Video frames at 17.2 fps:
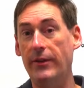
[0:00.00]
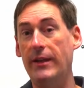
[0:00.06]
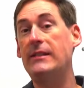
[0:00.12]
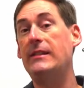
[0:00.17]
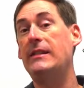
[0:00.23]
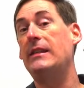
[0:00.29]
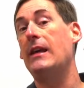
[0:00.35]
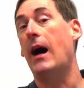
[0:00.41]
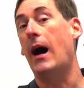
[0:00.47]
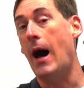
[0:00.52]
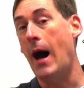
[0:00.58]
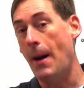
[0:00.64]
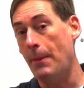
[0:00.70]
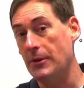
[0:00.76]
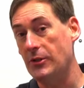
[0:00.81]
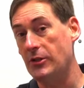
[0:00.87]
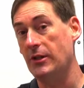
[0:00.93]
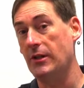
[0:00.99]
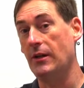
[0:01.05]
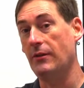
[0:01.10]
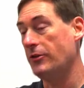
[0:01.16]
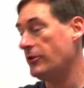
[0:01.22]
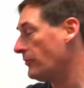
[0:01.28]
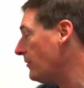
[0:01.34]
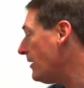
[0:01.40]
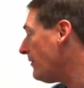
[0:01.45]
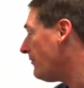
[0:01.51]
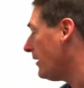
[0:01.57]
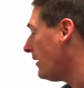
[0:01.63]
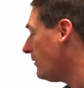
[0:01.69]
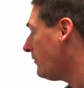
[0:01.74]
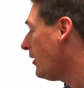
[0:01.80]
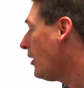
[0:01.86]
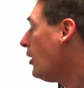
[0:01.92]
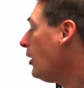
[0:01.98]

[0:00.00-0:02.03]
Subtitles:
It's the opposite of a derivative.